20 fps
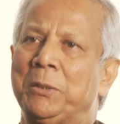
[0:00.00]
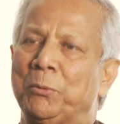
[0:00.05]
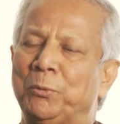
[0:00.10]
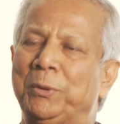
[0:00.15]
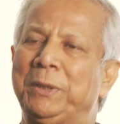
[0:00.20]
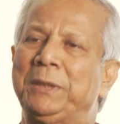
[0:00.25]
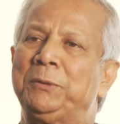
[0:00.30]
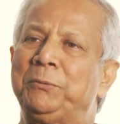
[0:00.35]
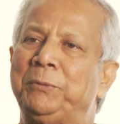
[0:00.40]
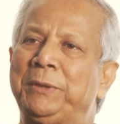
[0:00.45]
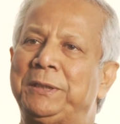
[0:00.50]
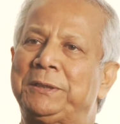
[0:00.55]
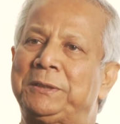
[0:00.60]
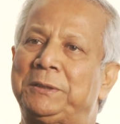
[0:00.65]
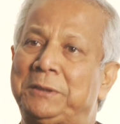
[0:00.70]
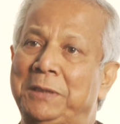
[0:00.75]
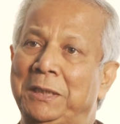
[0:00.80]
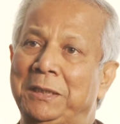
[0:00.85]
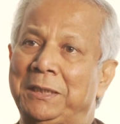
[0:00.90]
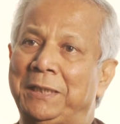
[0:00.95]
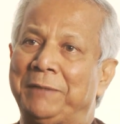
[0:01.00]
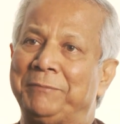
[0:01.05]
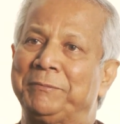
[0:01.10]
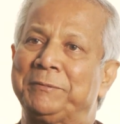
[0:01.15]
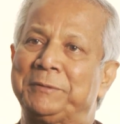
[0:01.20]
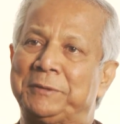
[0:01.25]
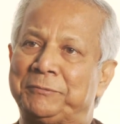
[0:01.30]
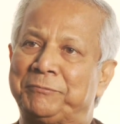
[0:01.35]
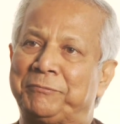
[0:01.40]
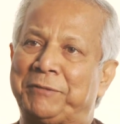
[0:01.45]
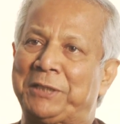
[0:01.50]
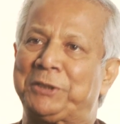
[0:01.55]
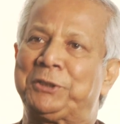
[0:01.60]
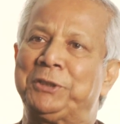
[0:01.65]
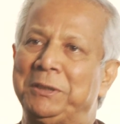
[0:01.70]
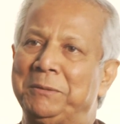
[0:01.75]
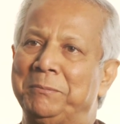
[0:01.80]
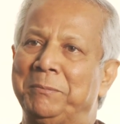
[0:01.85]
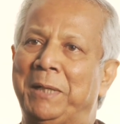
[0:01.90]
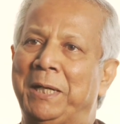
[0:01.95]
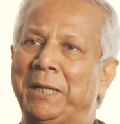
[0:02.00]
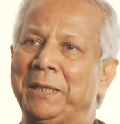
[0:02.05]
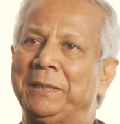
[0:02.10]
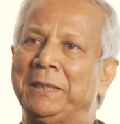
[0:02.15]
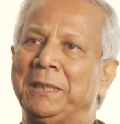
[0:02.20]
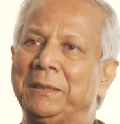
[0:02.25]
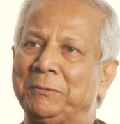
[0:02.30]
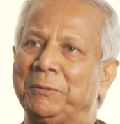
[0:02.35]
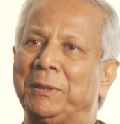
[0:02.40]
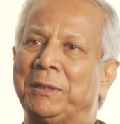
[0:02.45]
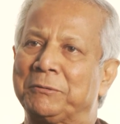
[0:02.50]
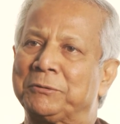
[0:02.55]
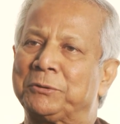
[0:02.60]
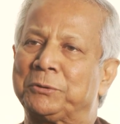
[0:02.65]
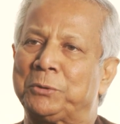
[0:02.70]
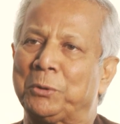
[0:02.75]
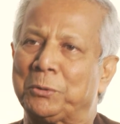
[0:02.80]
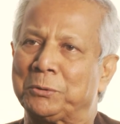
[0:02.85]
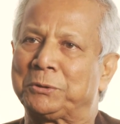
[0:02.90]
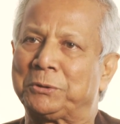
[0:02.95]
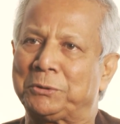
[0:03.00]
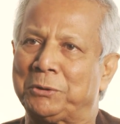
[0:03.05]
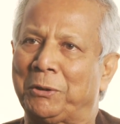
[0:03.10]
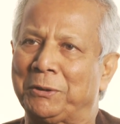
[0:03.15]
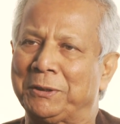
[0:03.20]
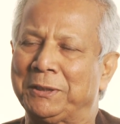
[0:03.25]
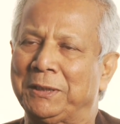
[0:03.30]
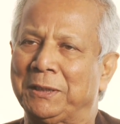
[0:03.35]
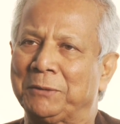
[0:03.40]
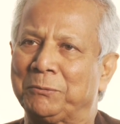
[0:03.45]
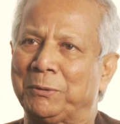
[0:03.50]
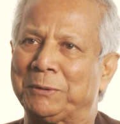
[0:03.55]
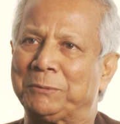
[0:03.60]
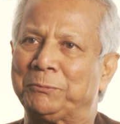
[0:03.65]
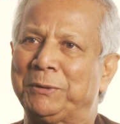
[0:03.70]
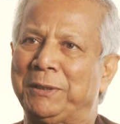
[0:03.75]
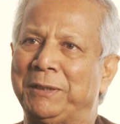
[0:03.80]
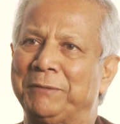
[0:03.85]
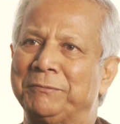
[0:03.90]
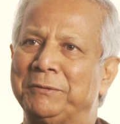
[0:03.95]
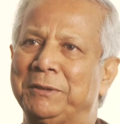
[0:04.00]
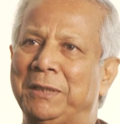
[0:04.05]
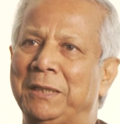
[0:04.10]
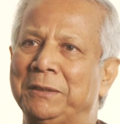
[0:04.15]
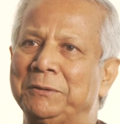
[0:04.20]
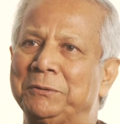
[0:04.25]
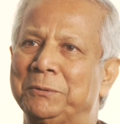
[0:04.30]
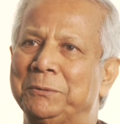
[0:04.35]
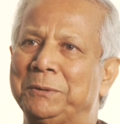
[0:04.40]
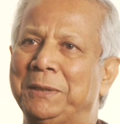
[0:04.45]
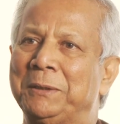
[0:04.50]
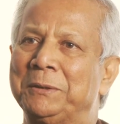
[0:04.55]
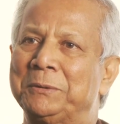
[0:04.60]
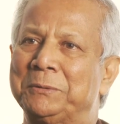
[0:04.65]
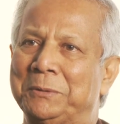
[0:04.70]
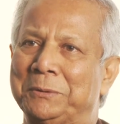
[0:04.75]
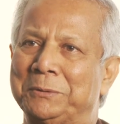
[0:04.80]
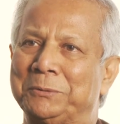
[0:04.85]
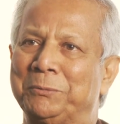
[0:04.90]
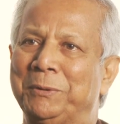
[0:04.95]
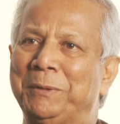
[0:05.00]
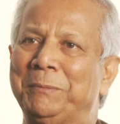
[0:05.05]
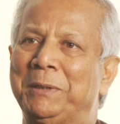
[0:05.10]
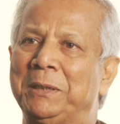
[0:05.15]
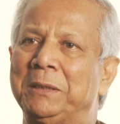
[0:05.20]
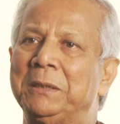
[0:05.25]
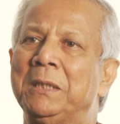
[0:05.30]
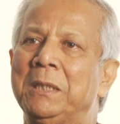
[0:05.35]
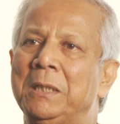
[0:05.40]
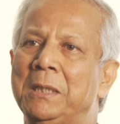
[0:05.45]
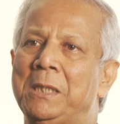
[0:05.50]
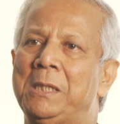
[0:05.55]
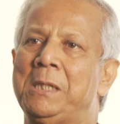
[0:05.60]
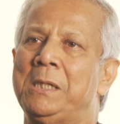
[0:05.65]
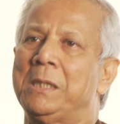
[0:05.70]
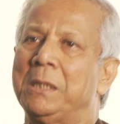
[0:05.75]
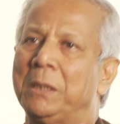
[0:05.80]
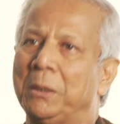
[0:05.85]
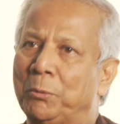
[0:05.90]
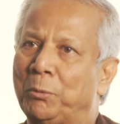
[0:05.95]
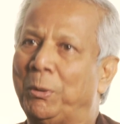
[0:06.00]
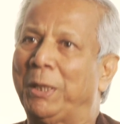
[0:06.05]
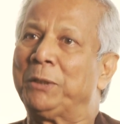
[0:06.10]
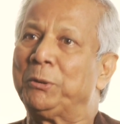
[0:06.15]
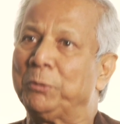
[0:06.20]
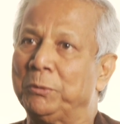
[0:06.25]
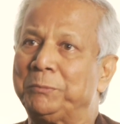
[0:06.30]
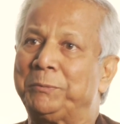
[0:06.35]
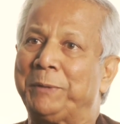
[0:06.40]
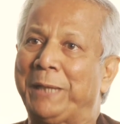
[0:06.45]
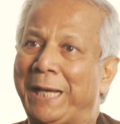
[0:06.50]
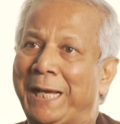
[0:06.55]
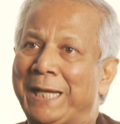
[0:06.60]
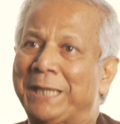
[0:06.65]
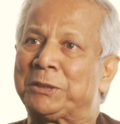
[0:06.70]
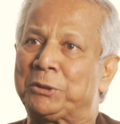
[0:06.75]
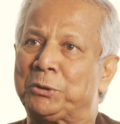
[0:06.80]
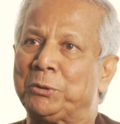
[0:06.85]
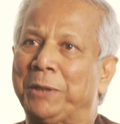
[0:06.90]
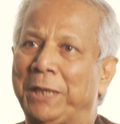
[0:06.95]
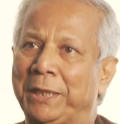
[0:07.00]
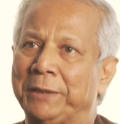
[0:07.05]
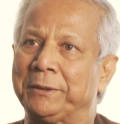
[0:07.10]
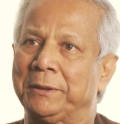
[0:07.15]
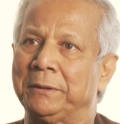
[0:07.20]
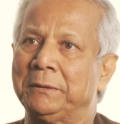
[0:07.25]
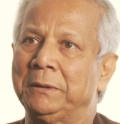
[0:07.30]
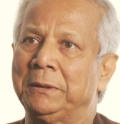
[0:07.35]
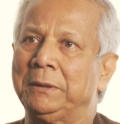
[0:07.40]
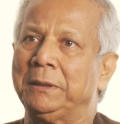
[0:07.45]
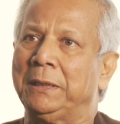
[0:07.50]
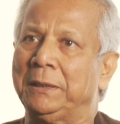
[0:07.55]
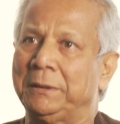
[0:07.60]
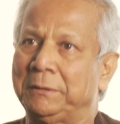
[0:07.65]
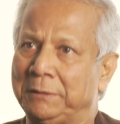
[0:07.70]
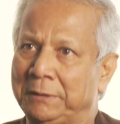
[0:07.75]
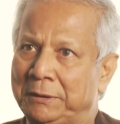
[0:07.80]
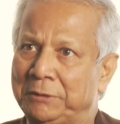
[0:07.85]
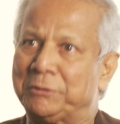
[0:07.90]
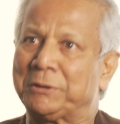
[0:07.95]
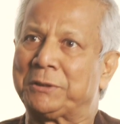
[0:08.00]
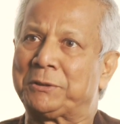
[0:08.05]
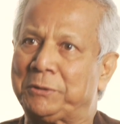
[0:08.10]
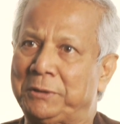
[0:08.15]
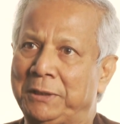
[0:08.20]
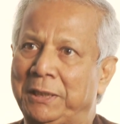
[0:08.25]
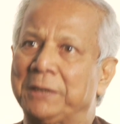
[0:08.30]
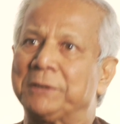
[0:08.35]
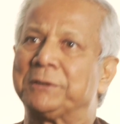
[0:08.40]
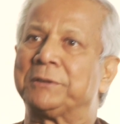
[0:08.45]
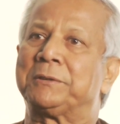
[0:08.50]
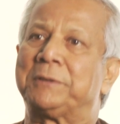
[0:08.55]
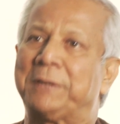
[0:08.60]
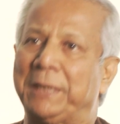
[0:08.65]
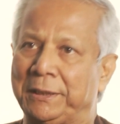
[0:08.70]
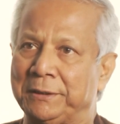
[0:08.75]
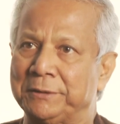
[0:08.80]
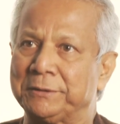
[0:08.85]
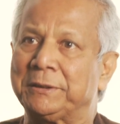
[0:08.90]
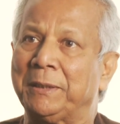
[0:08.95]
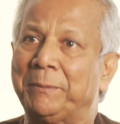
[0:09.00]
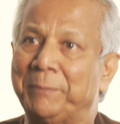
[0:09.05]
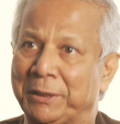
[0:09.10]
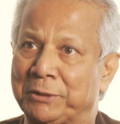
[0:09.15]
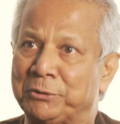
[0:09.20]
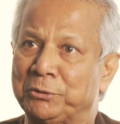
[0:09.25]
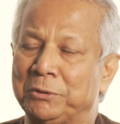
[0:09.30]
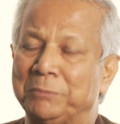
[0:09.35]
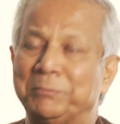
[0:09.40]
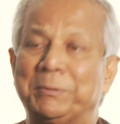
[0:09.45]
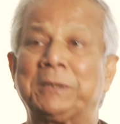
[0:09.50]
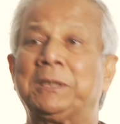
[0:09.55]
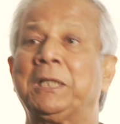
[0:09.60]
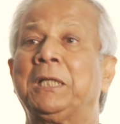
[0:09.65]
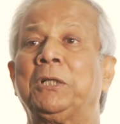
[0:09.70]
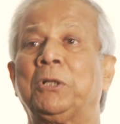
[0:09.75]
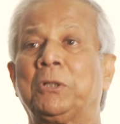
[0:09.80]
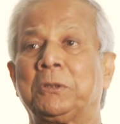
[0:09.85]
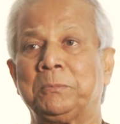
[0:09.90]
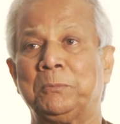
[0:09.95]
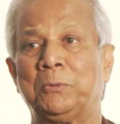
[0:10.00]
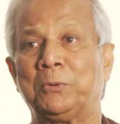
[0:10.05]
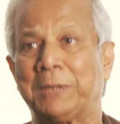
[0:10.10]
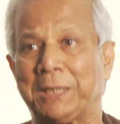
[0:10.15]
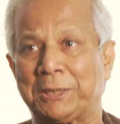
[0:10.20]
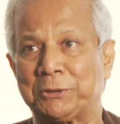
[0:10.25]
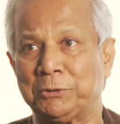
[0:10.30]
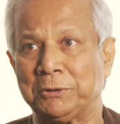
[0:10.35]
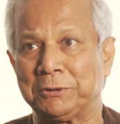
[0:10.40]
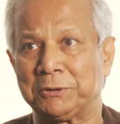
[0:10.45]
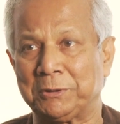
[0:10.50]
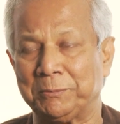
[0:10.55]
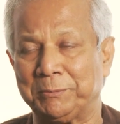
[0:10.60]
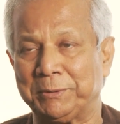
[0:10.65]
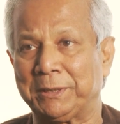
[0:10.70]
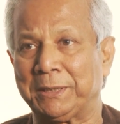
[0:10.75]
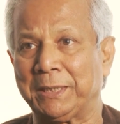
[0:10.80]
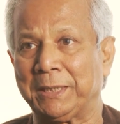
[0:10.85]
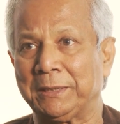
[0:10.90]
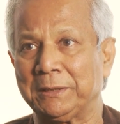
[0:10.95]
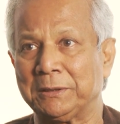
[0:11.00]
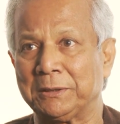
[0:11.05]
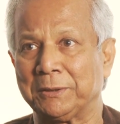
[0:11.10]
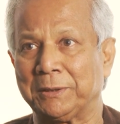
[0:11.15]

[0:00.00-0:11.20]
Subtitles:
When we still have it fresh in mind and we are so sorry that what we have done to those women, why don't we act together? And industry has taken some action, but there are a lot more actions to be taken